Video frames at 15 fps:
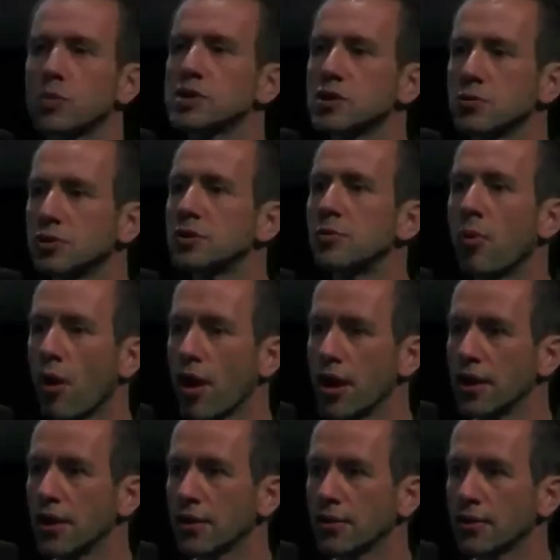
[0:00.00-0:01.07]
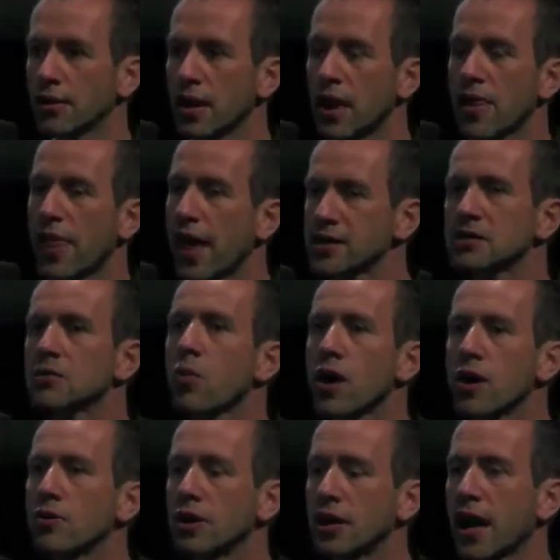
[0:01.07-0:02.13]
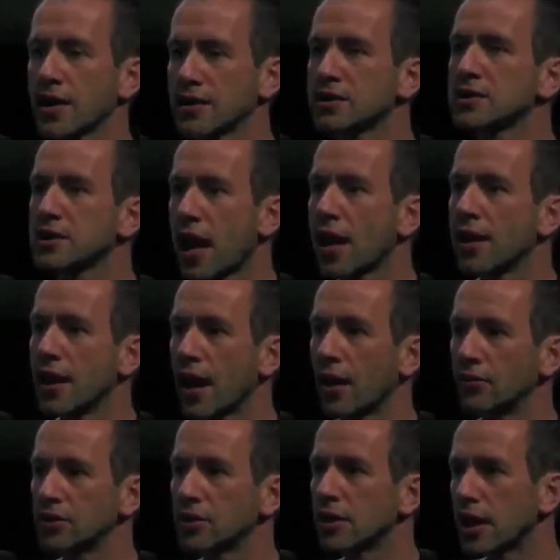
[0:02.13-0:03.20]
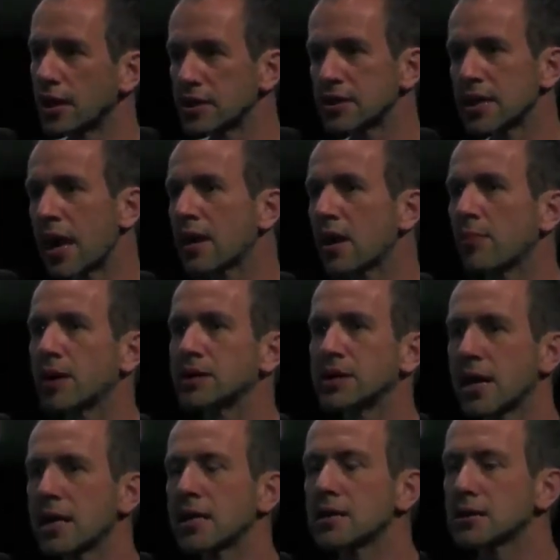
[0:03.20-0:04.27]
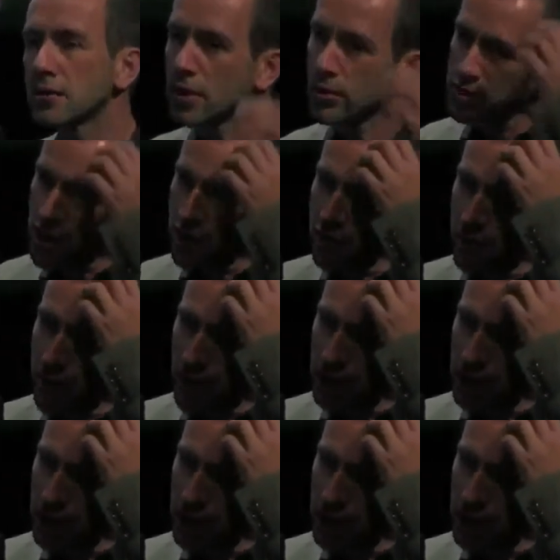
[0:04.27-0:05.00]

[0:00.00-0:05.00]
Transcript: ones you want to break. That's the way you're going to get standout. You're going to get standout by taking something which everybody